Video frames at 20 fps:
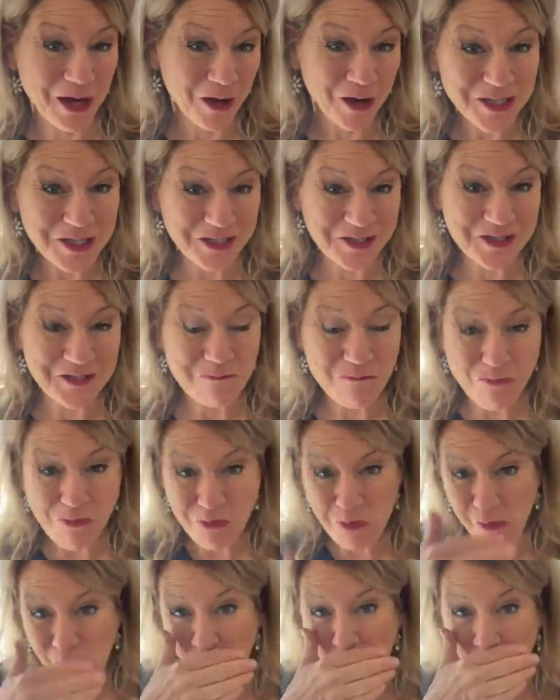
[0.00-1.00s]
honest.
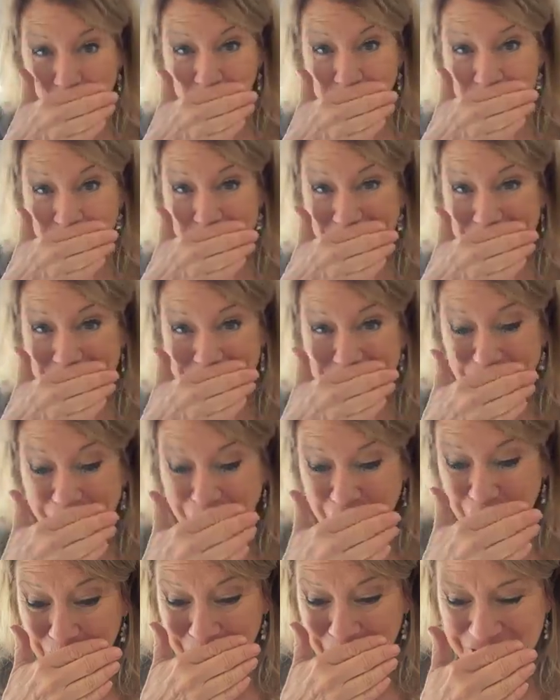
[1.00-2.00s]
Sorry, I have
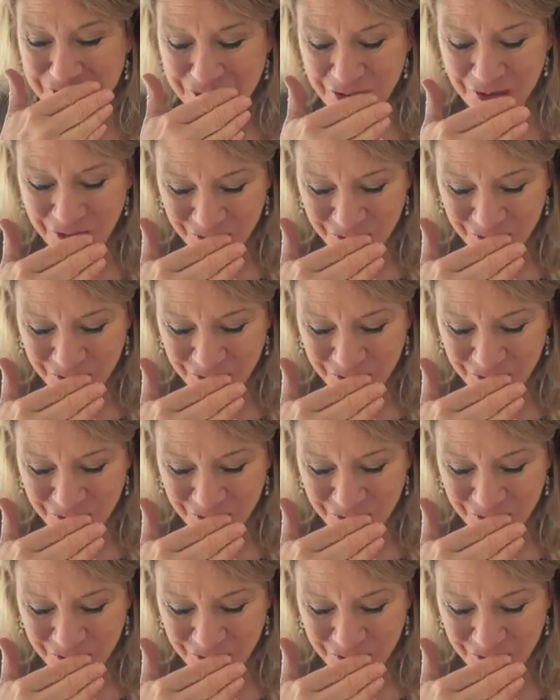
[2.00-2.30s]
something on my